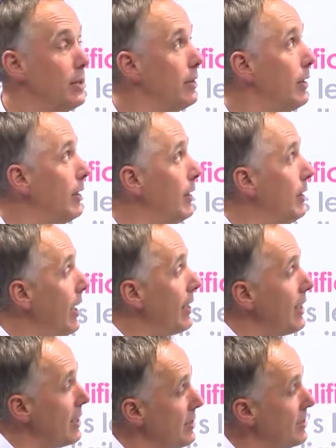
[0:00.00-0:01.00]

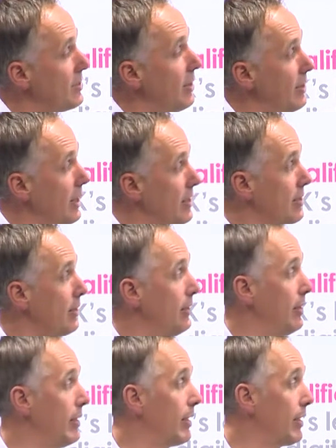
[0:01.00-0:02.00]
And that's
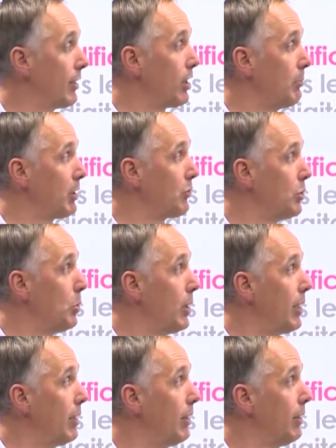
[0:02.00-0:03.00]
clearly kind of coming through
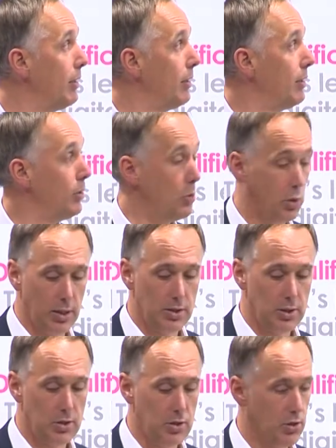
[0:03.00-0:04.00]
where
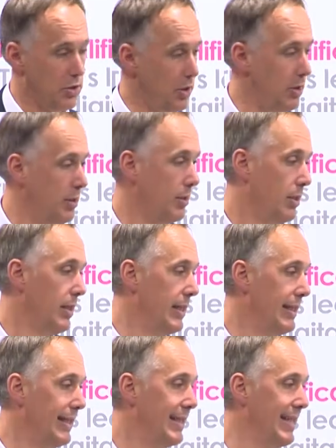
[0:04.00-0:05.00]
organisations are
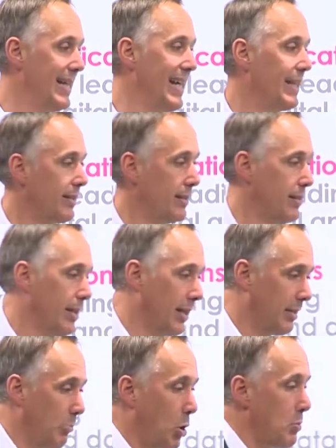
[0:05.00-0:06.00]
at
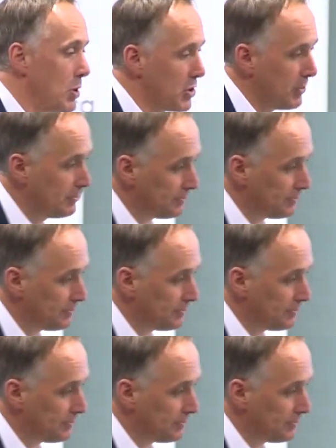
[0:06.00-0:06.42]
the moment.